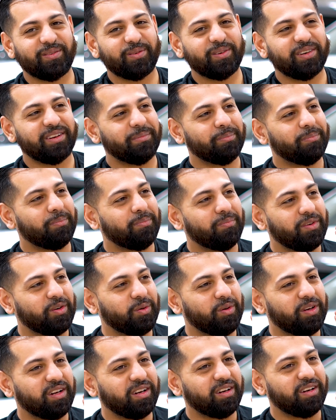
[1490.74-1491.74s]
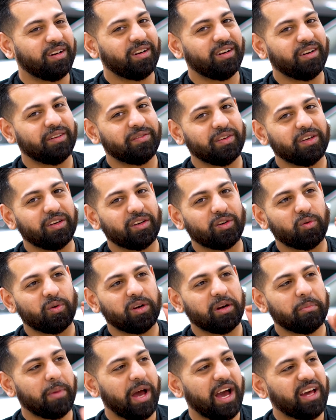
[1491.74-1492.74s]
with a vehicle
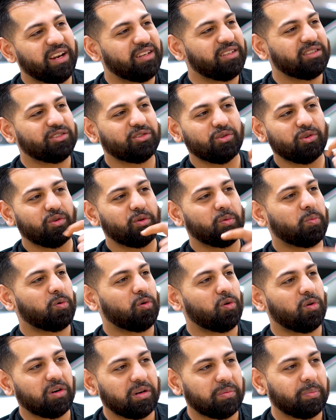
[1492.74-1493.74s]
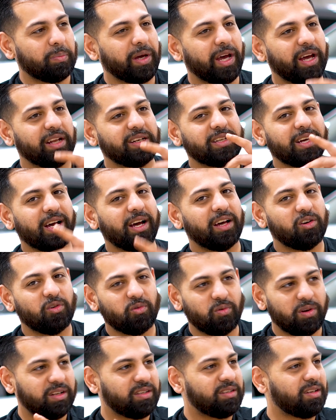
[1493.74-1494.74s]
with a bad history report, bad
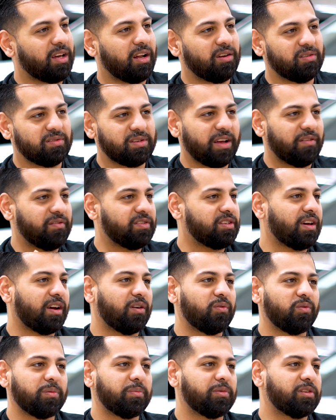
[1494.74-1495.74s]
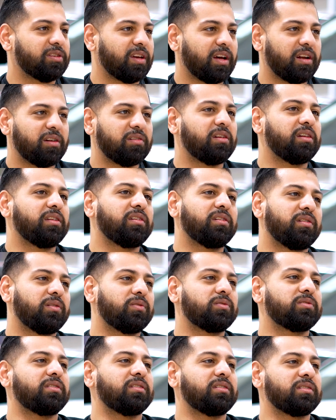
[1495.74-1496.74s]
title, red title, salvage title, rebuild title, any of
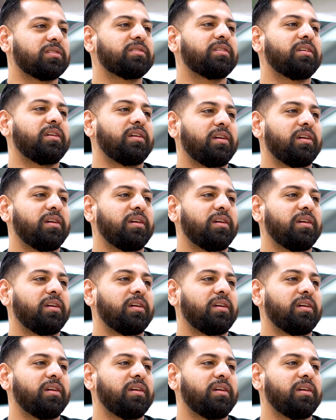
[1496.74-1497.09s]
those things.